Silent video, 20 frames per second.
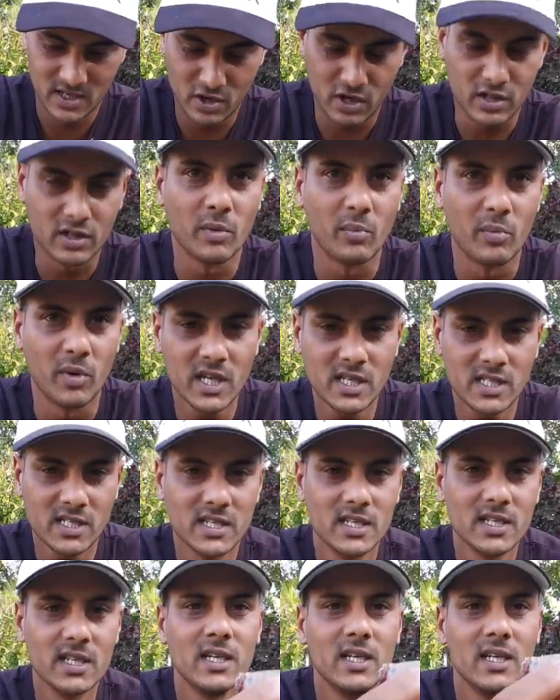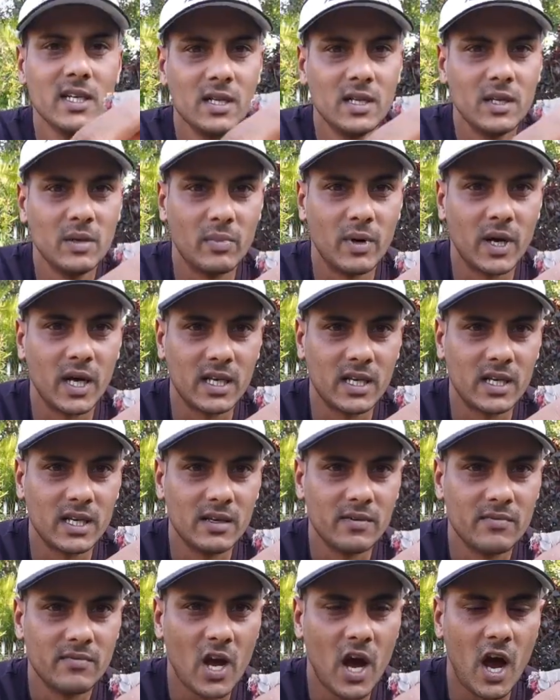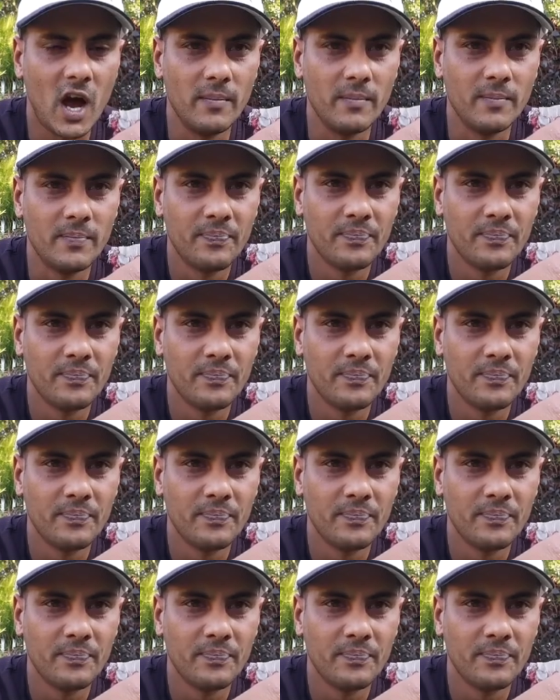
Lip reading: Not the best, but yeah.